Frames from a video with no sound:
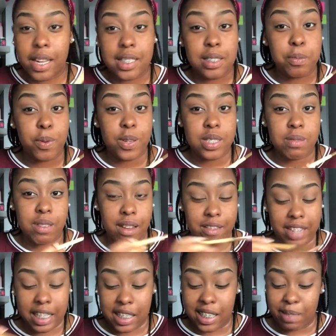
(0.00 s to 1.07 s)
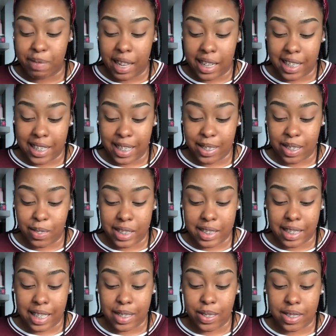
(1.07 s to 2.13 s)
is supposed to be a really good palette. That's
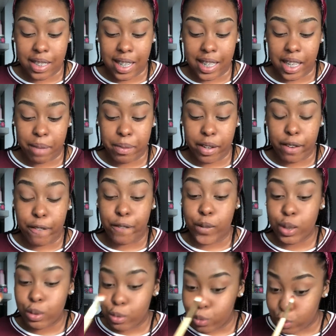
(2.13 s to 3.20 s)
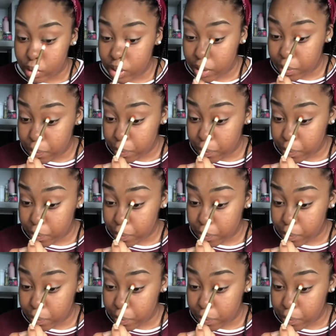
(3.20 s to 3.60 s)
what's kind of getting me confused.